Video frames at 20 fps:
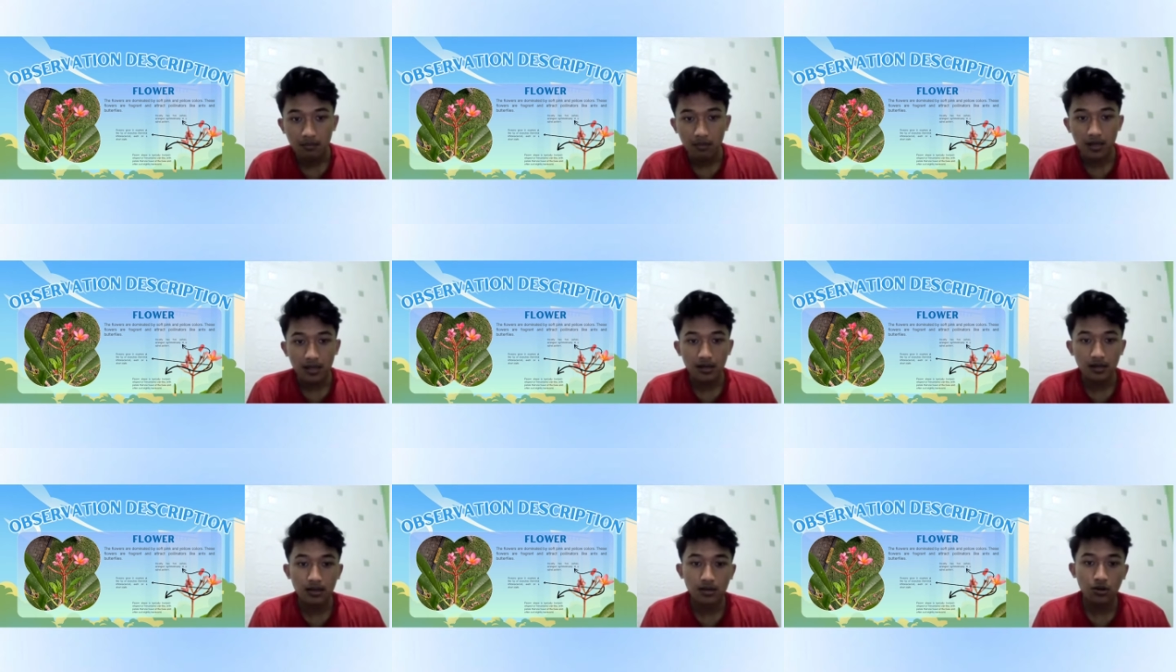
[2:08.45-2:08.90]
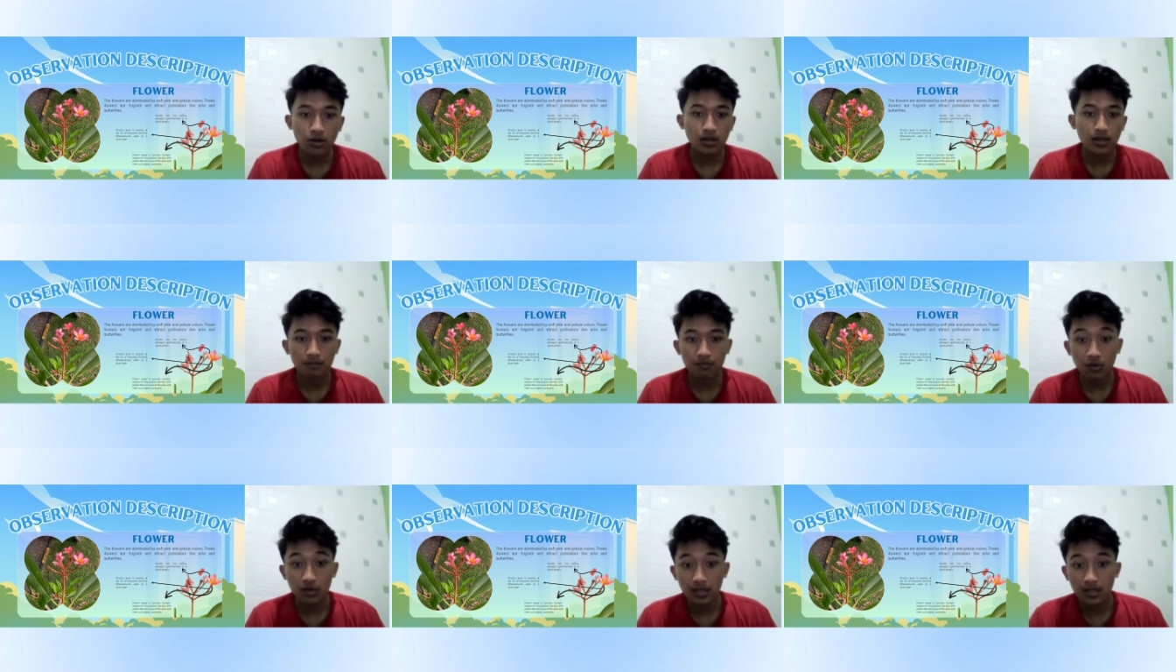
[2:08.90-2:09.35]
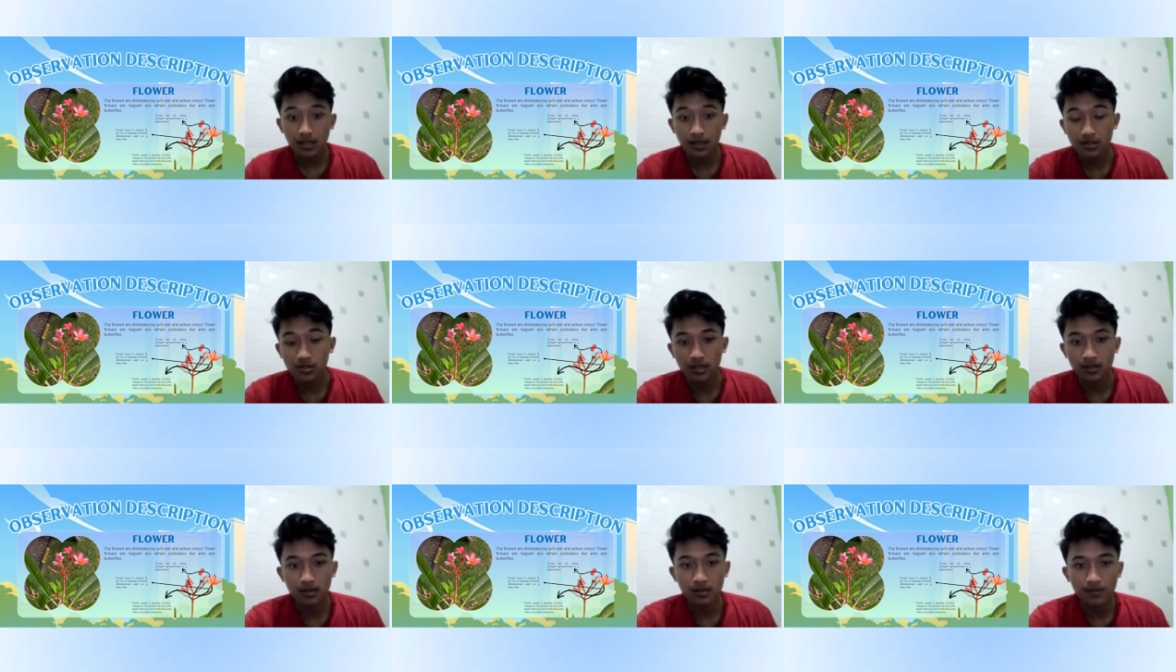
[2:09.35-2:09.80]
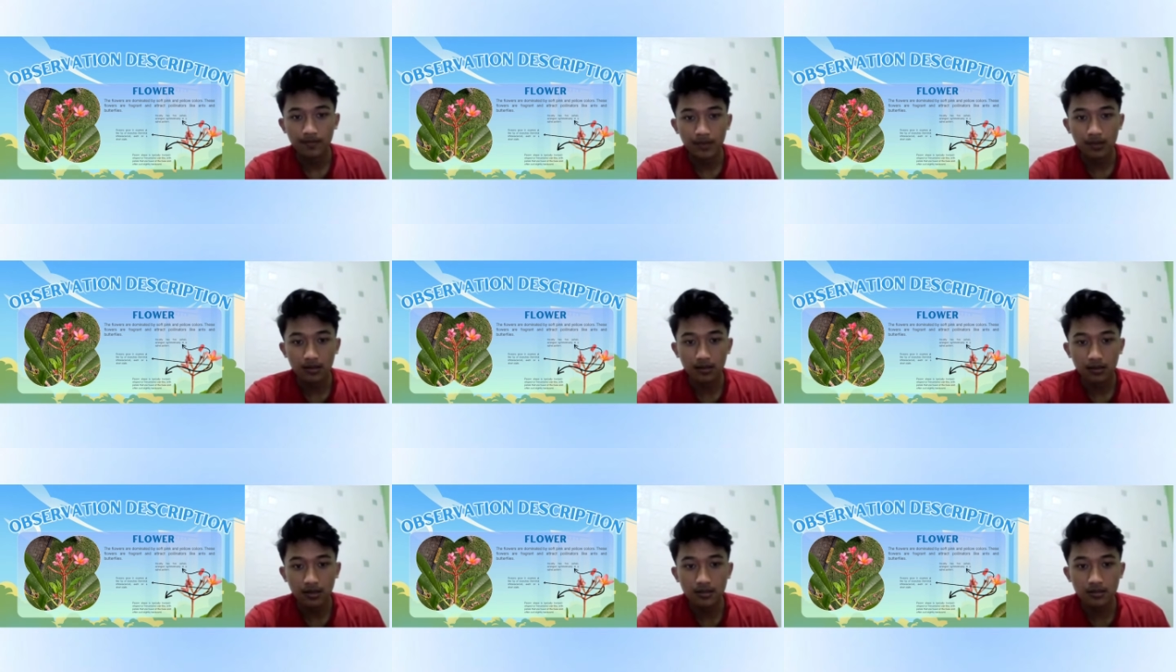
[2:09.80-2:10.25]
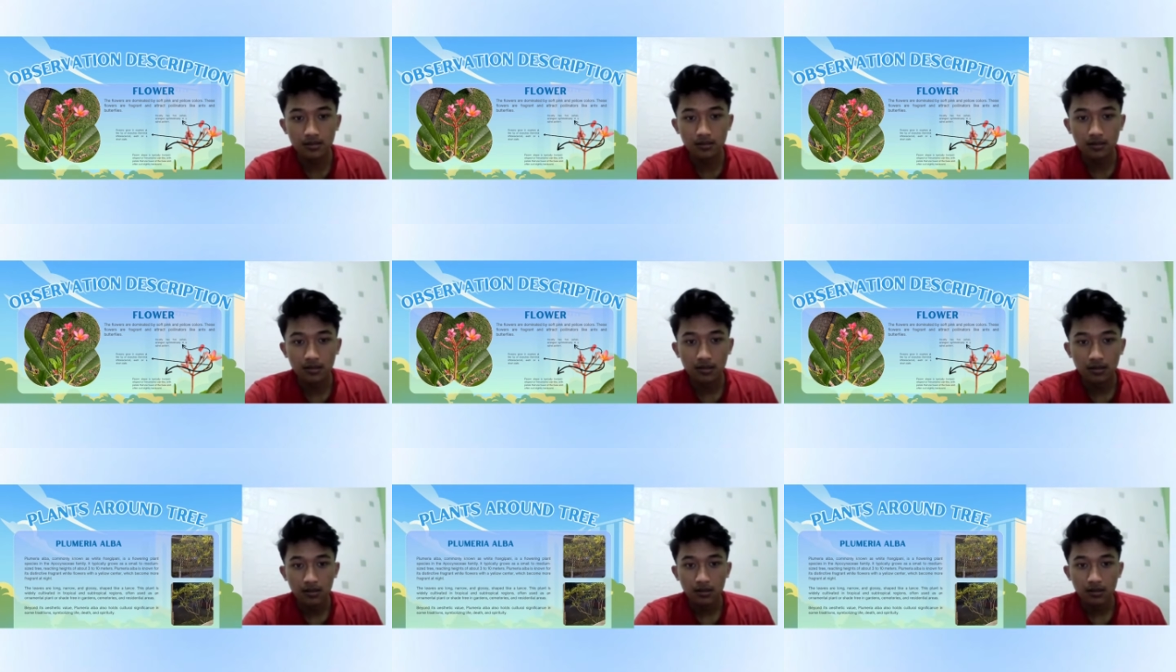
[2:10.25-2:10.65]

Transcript: playing a role in pollination. Next.